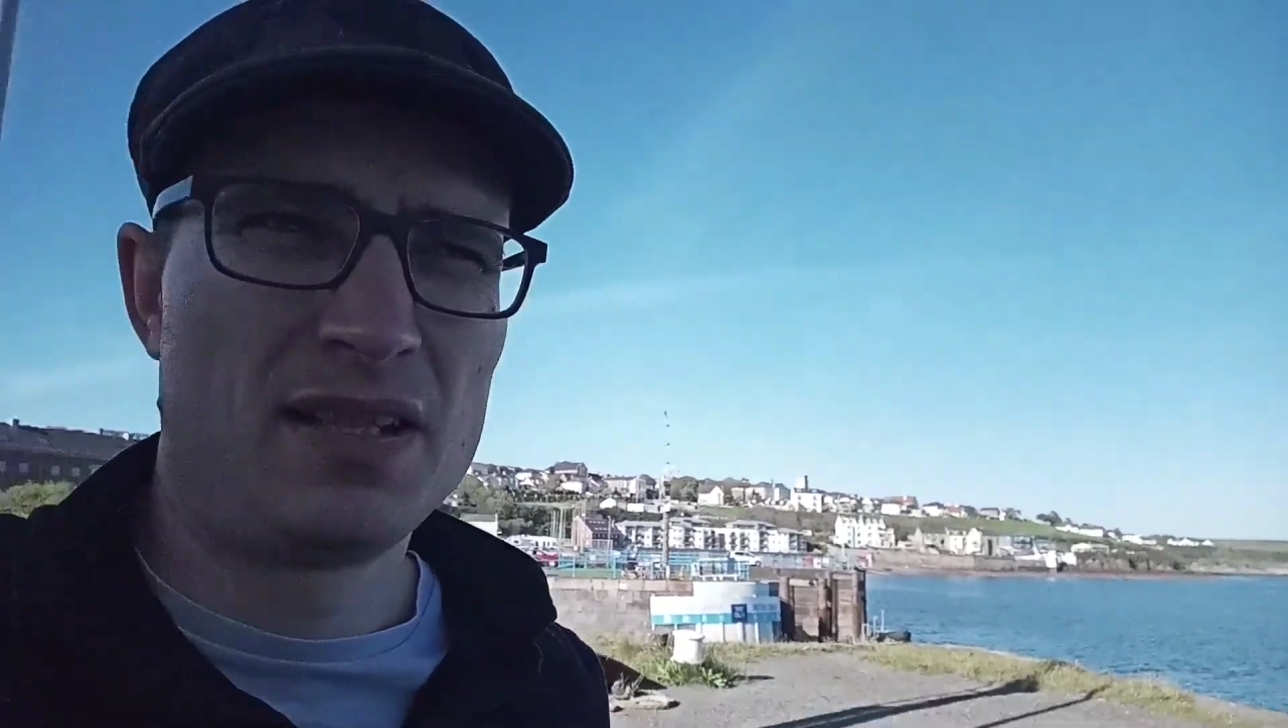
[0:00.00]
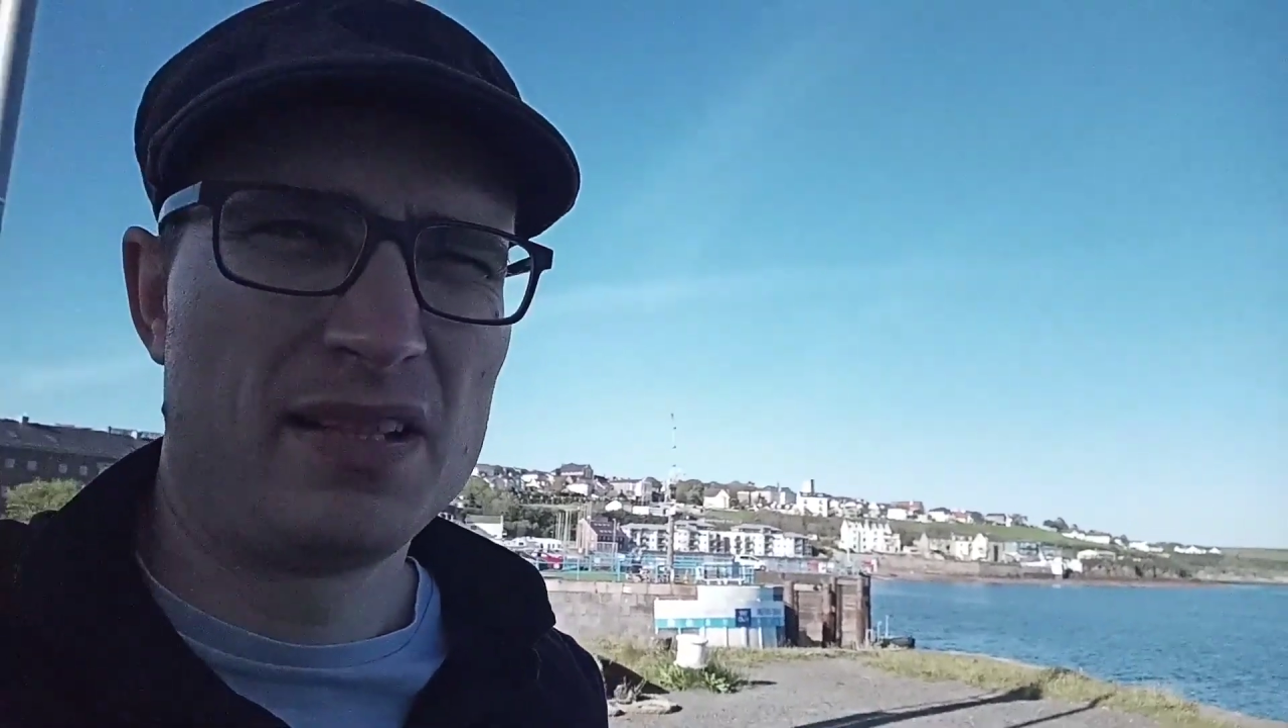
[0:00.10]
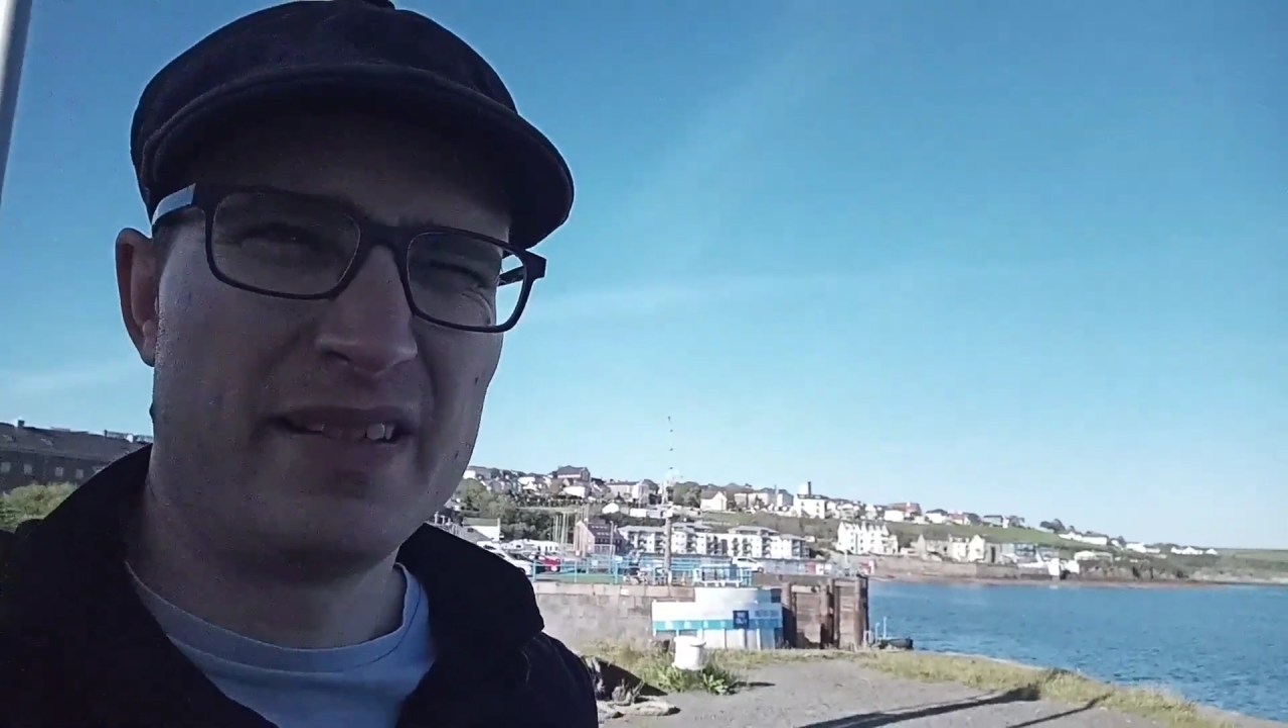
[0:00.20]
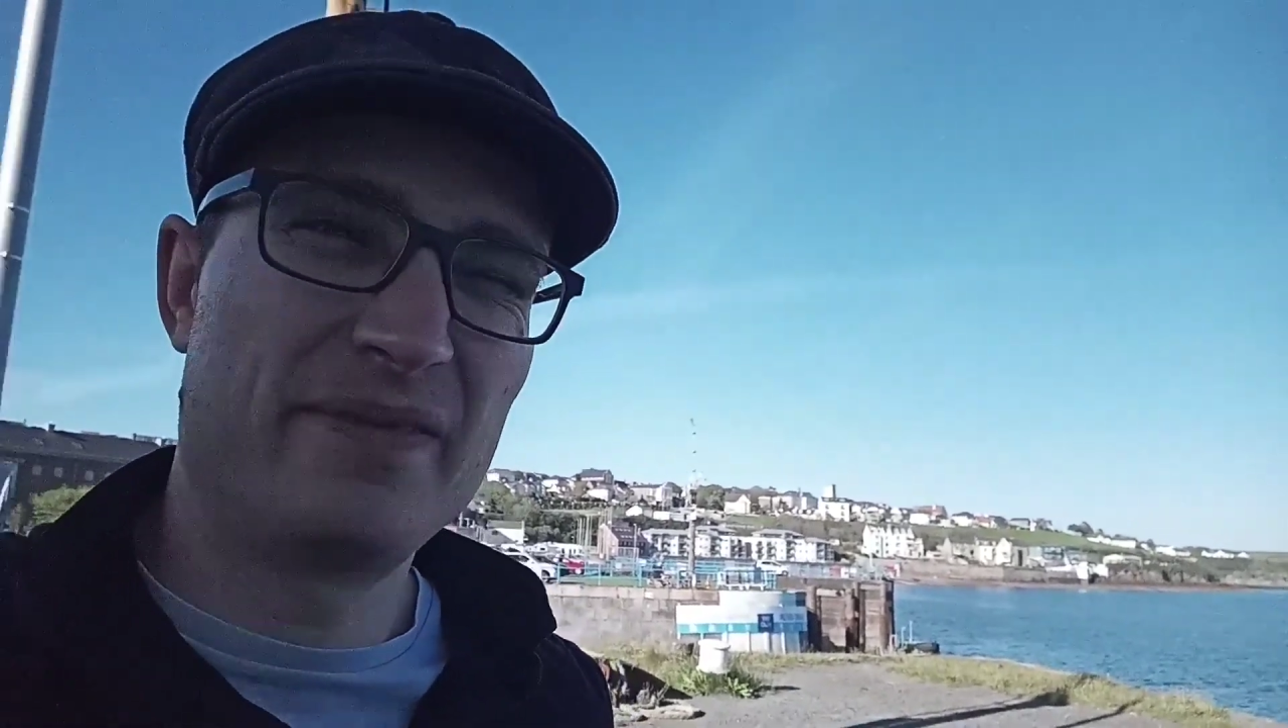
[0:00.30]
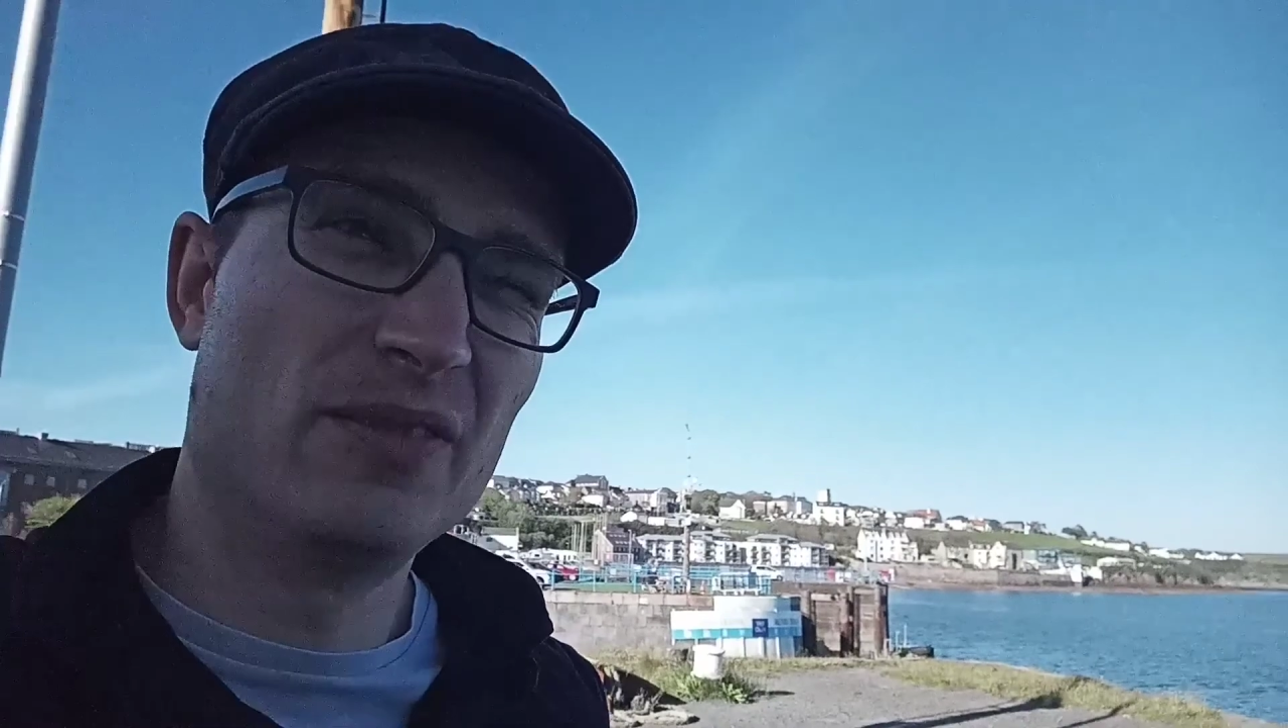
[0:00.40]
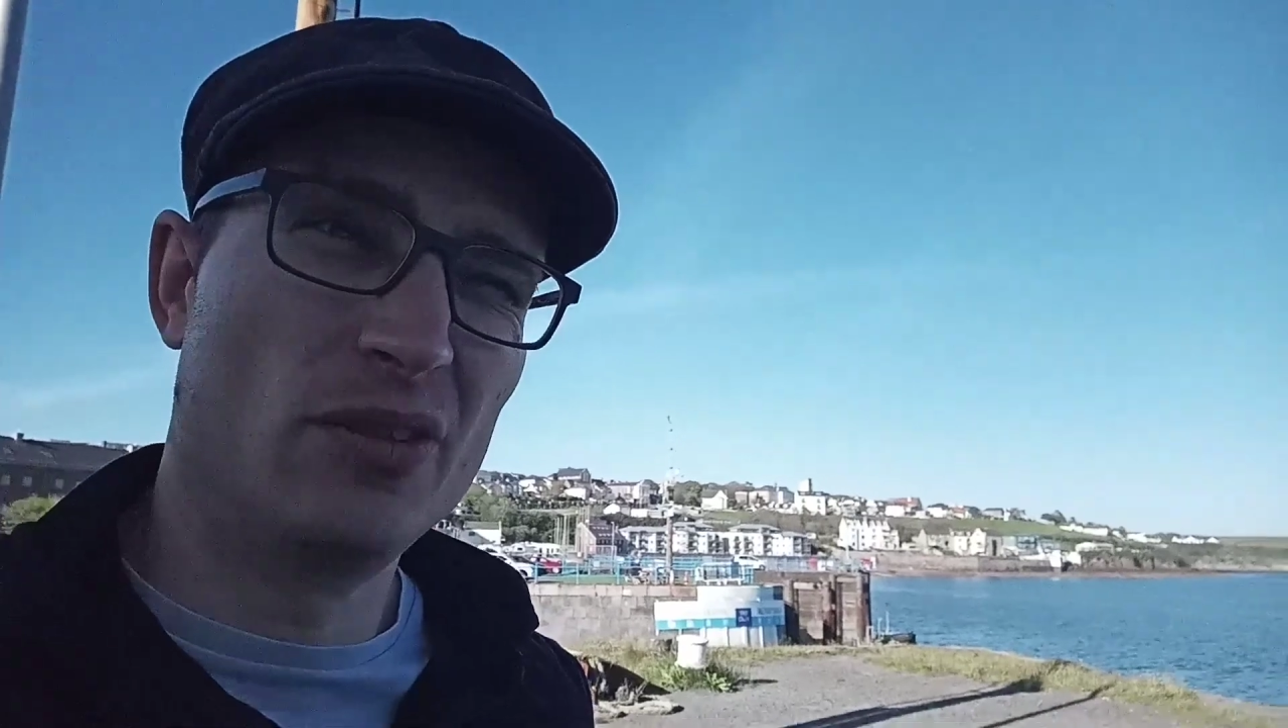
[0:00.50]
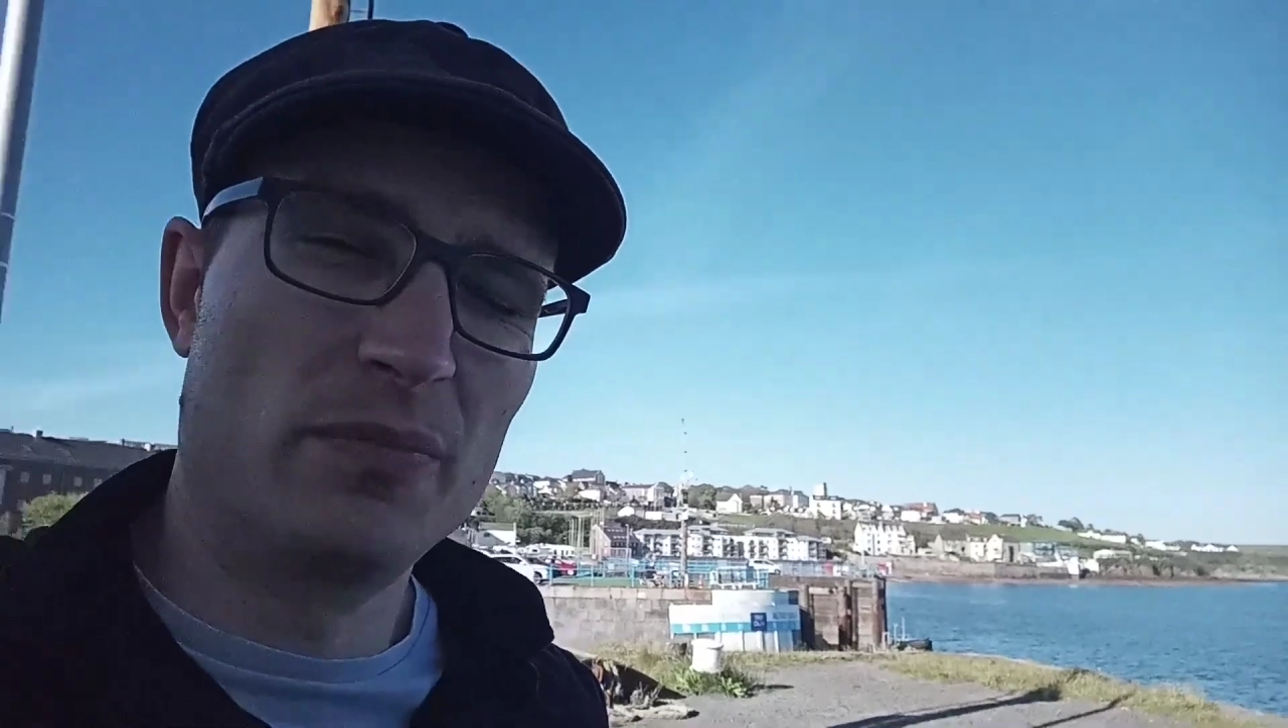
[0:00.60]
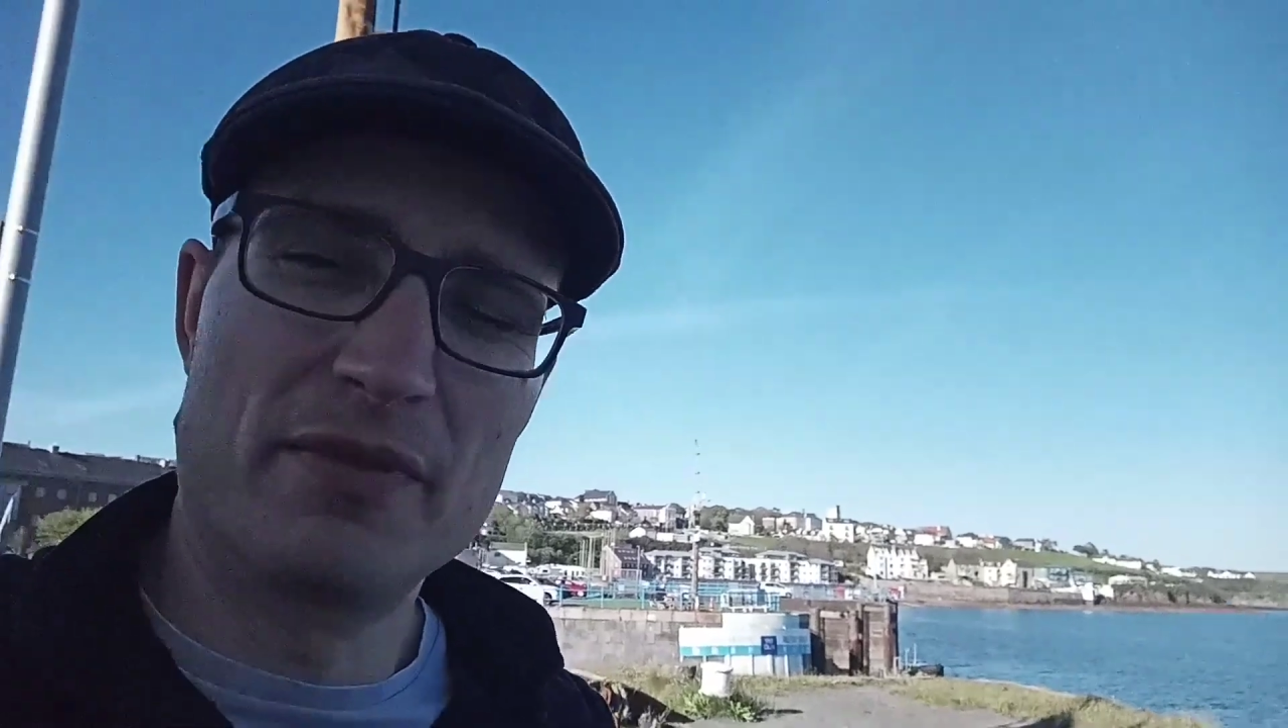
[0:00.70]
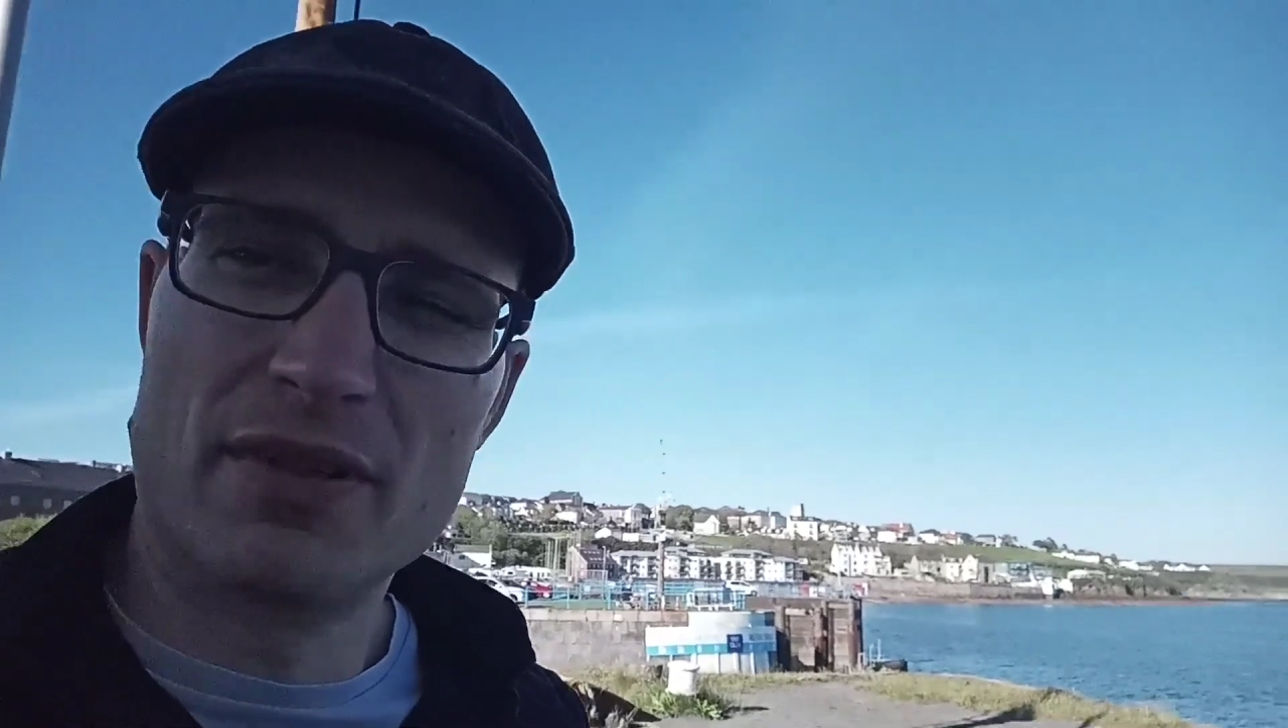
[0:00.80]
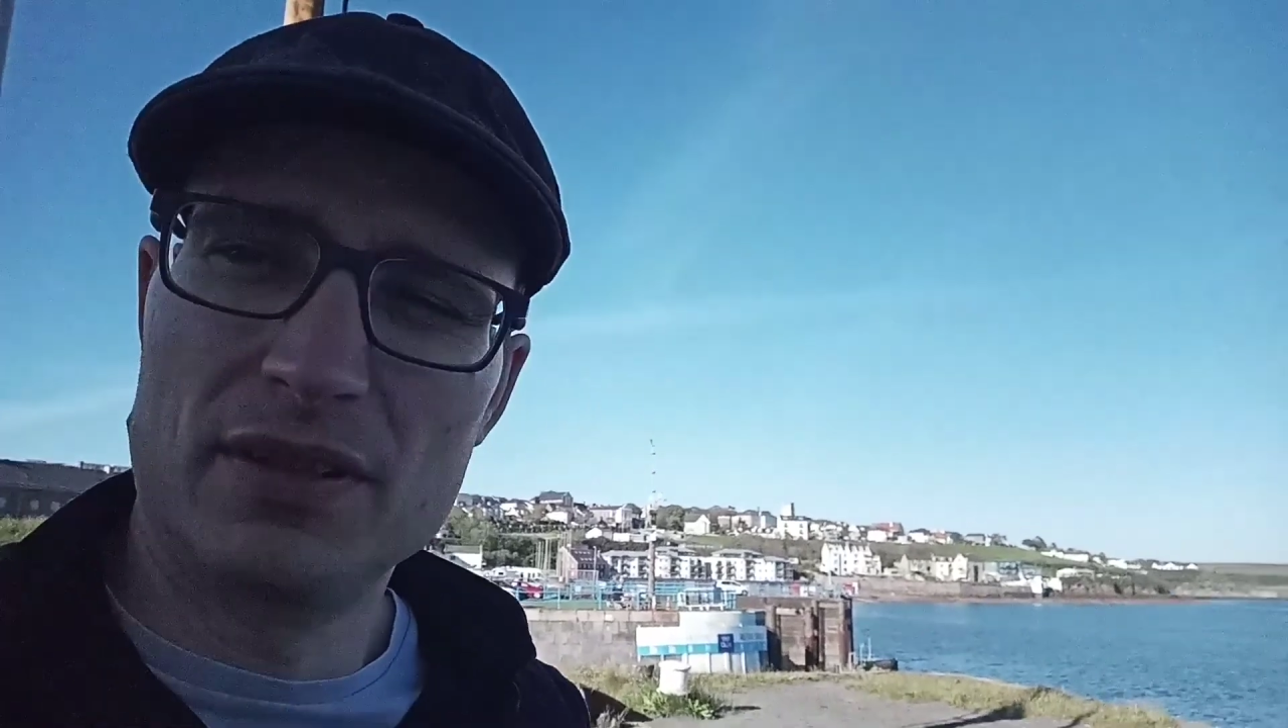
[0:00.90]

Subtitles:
If not, I'll be around